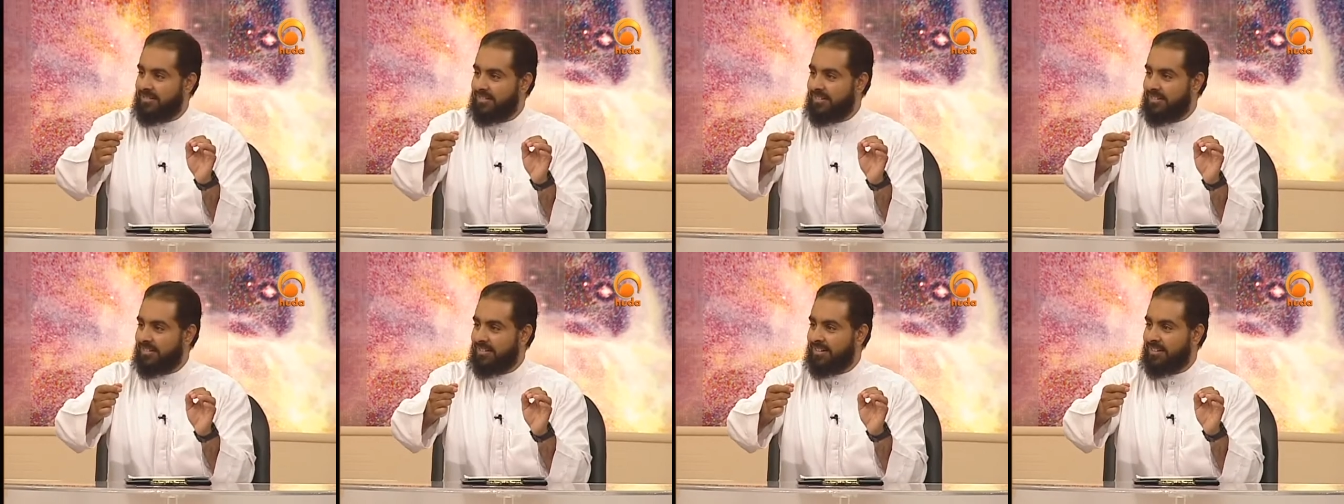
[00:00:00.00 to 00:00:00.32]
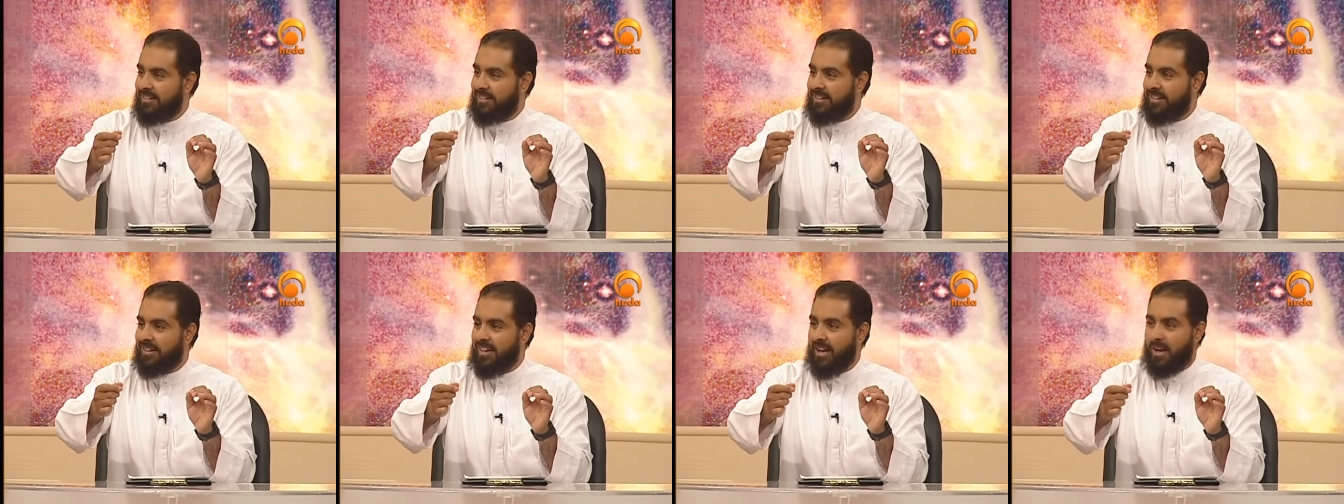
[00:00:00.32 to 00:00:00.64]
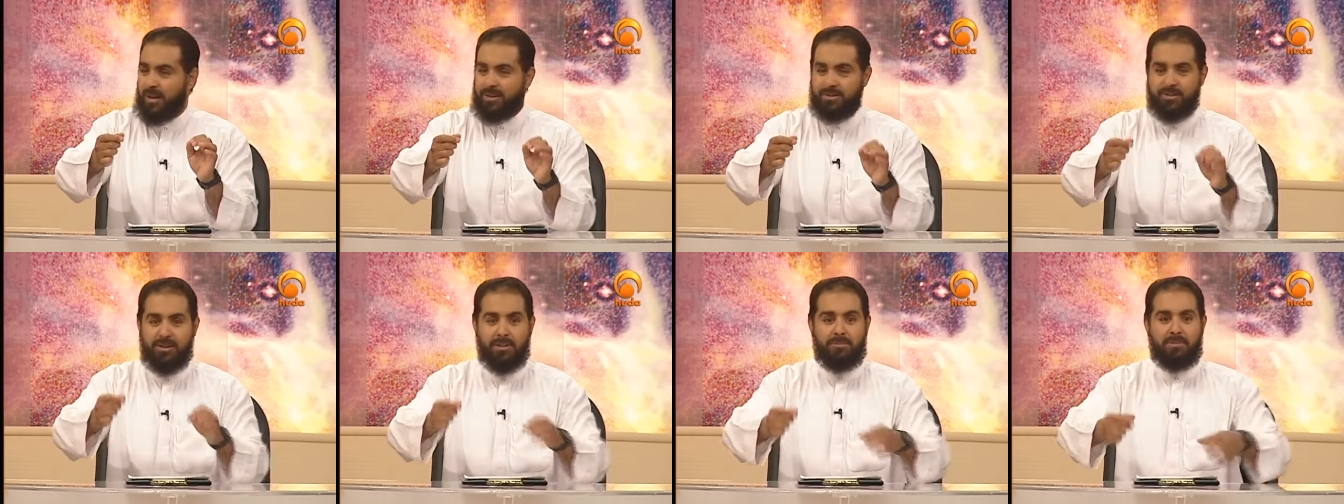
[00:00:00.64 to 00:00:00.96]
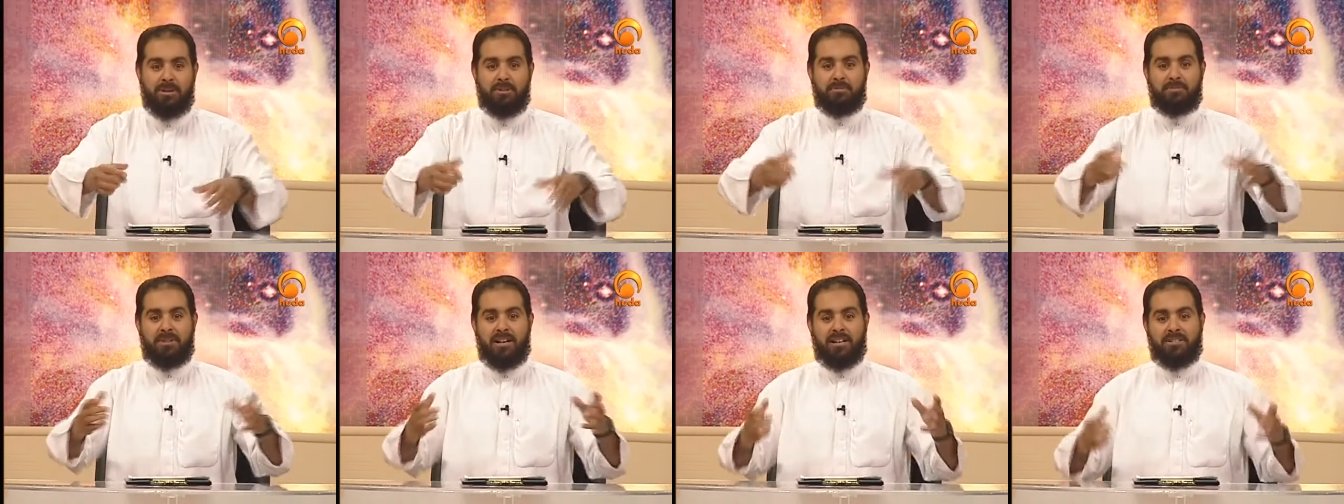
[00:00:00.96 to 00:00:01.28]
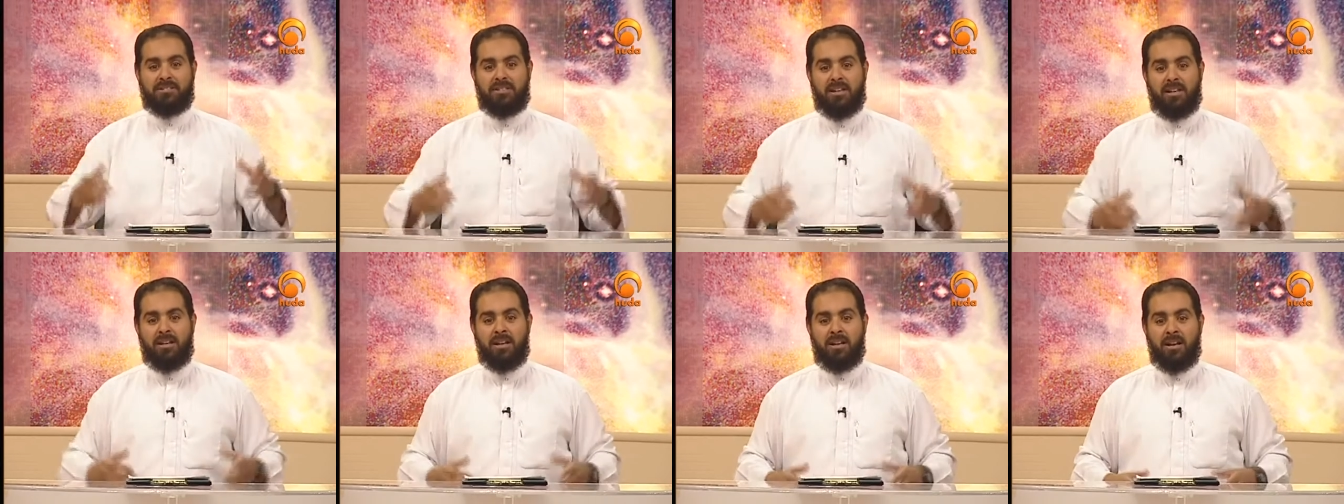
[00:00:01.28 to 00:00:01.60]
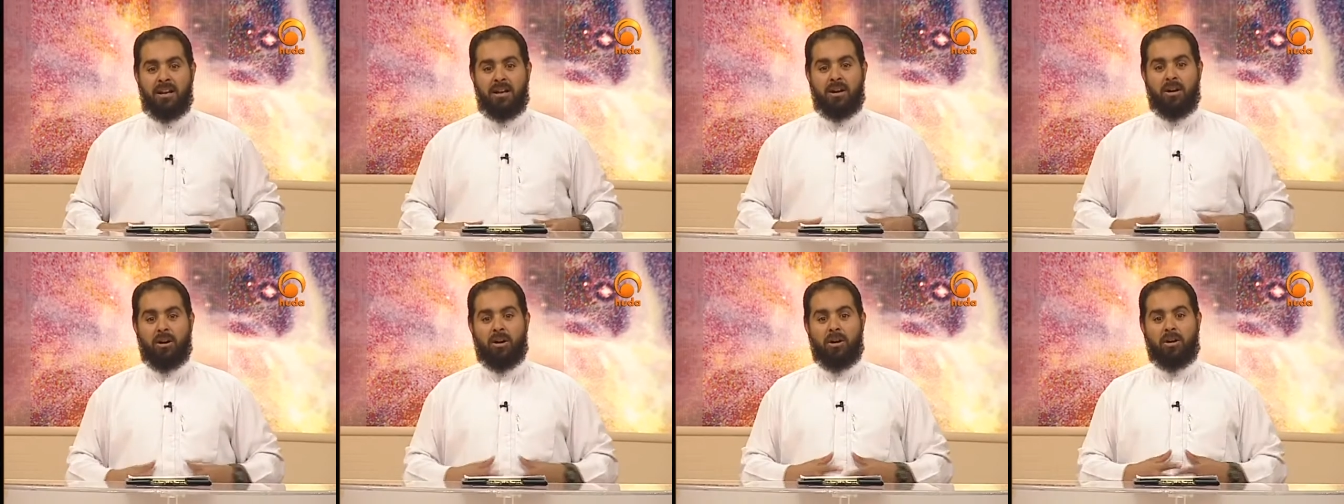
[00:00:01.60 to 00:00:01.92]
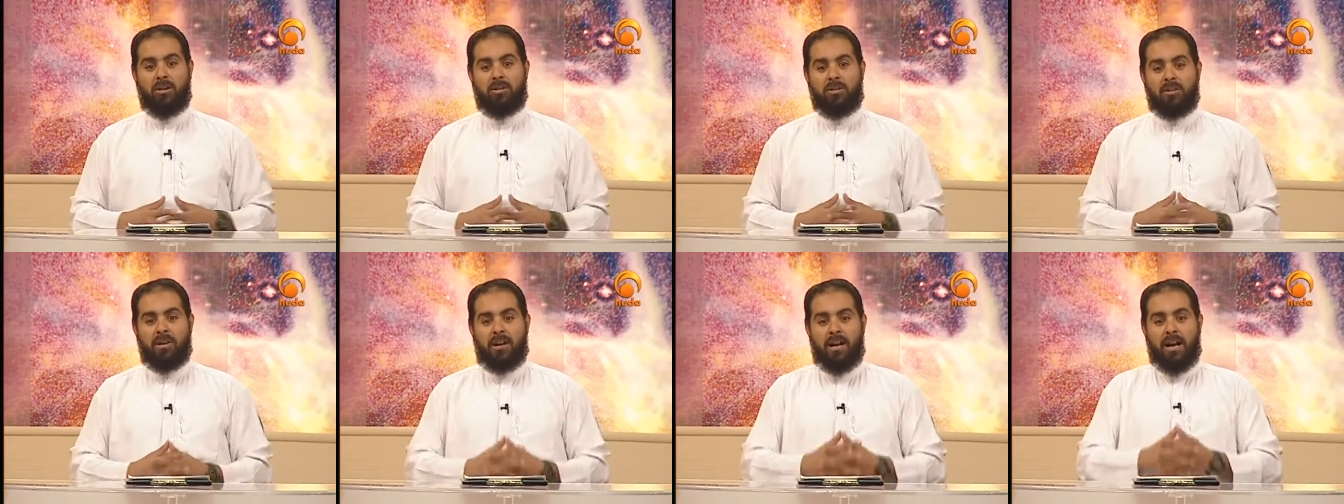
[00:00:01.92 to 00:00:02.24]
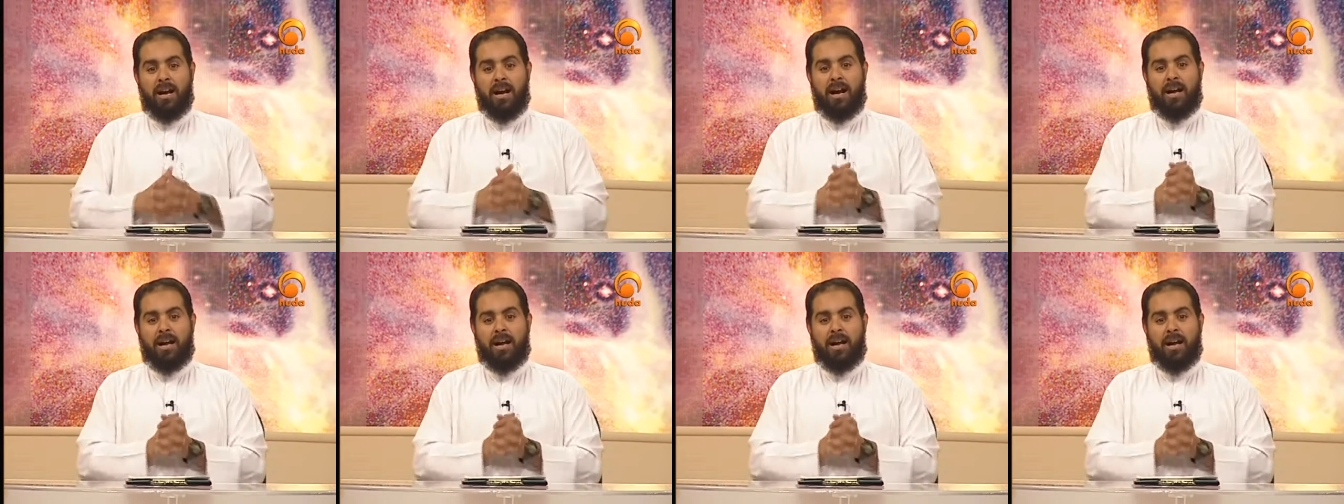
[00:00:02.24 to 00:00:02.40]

Yeah. I mean, someone might say, oh,